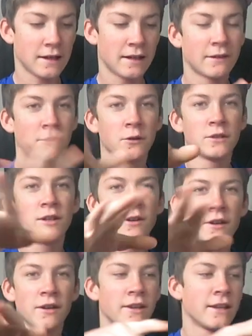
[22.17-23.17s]
I will
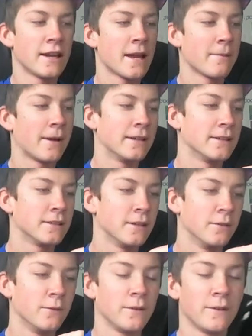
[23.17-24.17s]
show you the name, I just
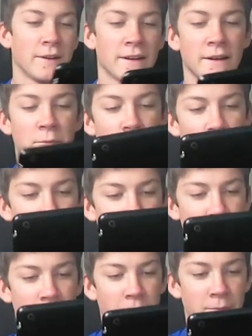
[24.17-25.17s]
don't need to
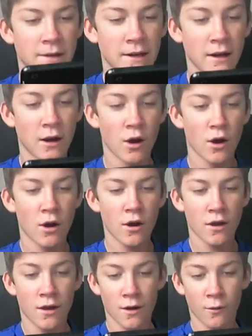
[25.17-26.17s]
pronounce them.
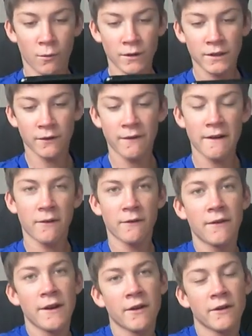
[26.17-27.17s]
What's your
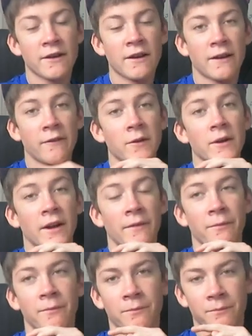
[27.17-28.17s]
favorite video you ever
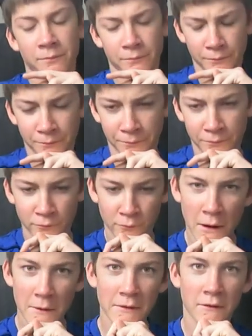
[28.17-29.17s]
done?
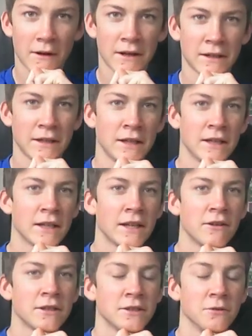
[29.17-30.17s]
Probably the
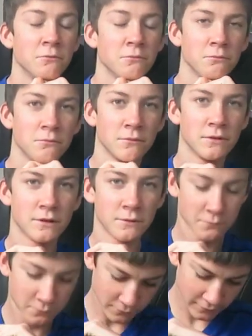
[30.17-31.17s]
Ghillie Suit.
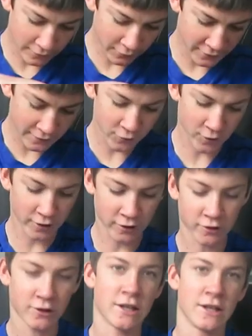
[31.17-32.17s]
Ghillie Suit Ding
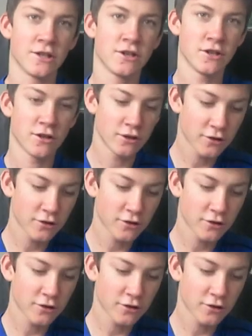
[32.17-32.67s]
Dong Ditch.